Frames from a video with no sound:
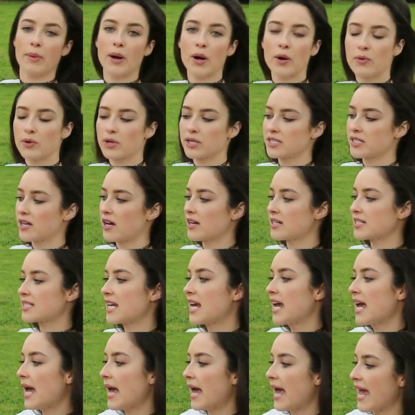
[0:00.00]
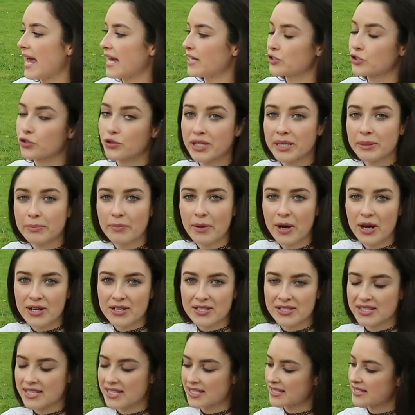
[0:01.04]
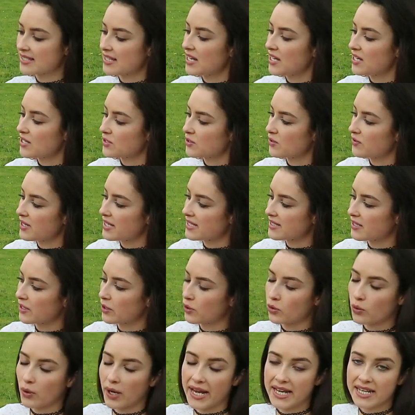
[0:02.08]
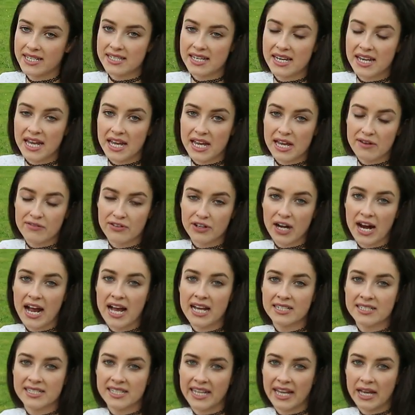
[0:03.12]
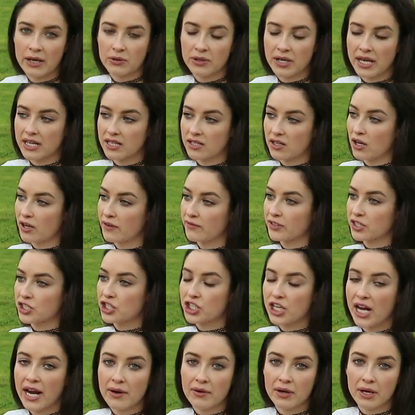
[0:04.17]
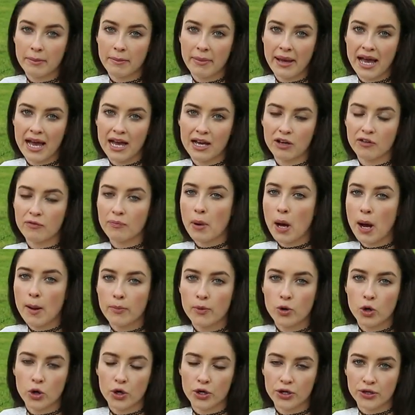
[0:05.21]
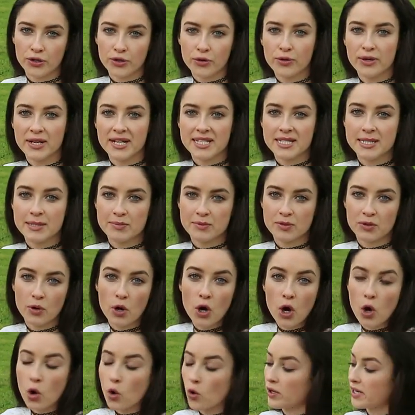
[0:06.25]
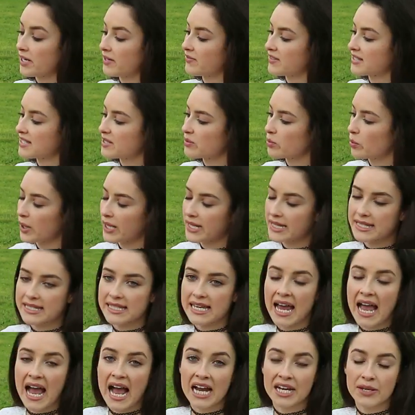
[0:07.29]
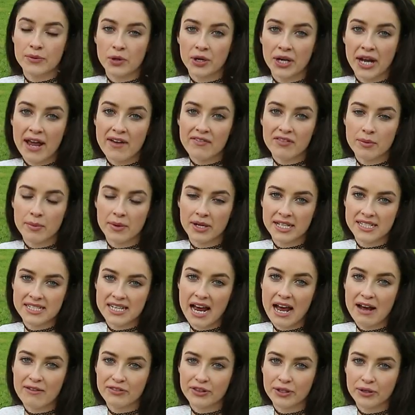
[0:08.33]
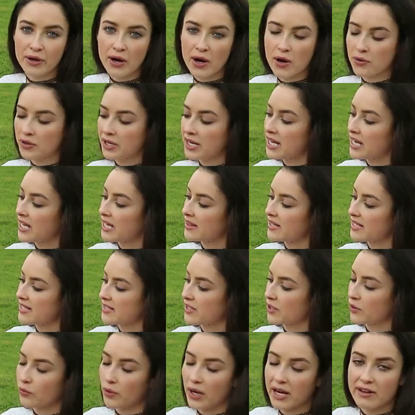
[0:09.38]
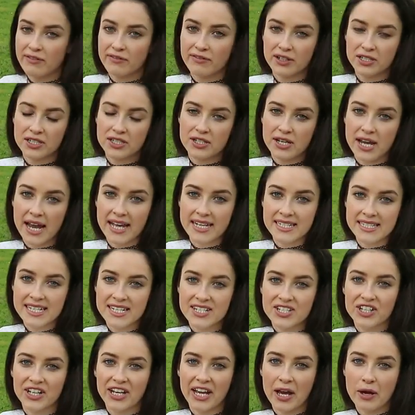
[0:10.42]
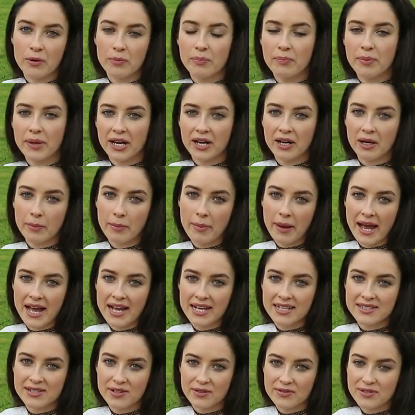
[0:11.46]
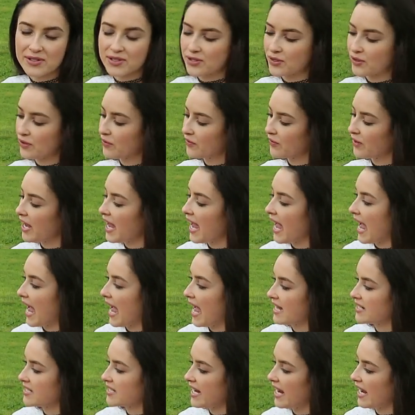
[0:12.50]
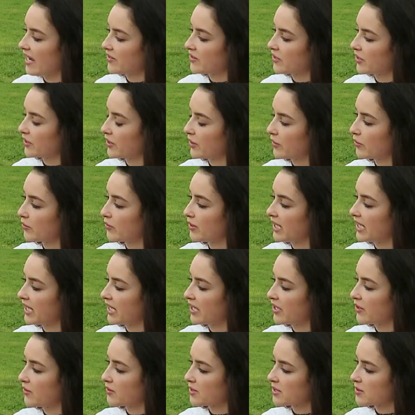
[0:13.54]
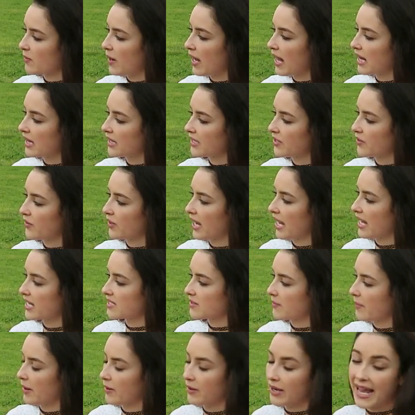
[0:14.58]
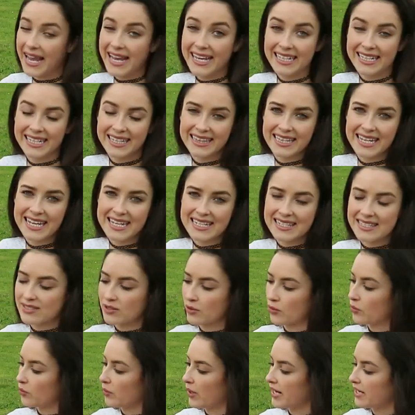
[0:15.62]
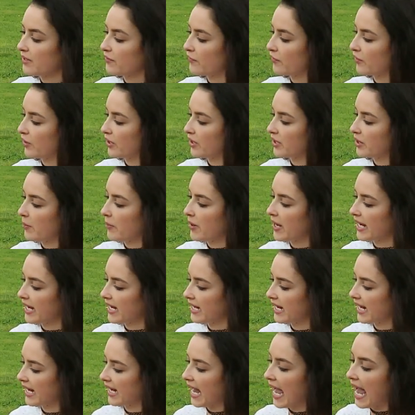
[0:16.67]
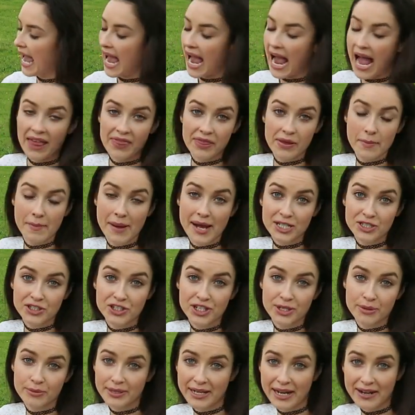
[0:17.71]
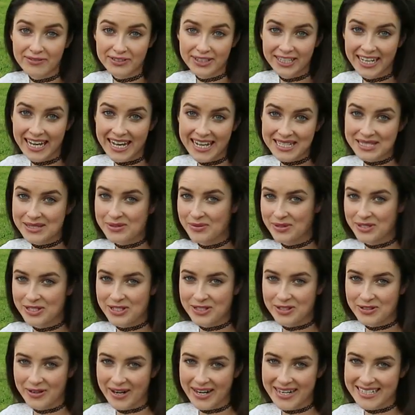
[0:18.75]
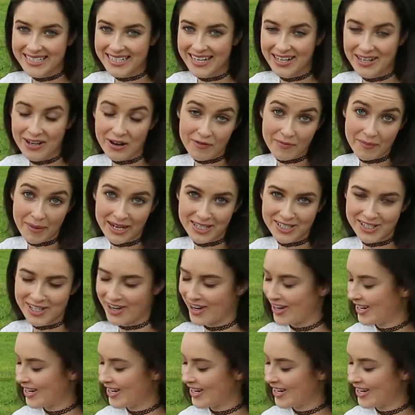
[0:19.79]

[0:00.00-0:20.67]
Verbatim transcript: polka dot uh, treat boxes. So these are great if you're handing out kind of a sharing bag of popcorn or crisps or even sweets and you want everybody to have their own. These are great for uh, dishing out bigger bags of stuff and yeah I thought they were really cute as well. You get about eight in this so great for the picnic and they match in with everything else which is great. I love matching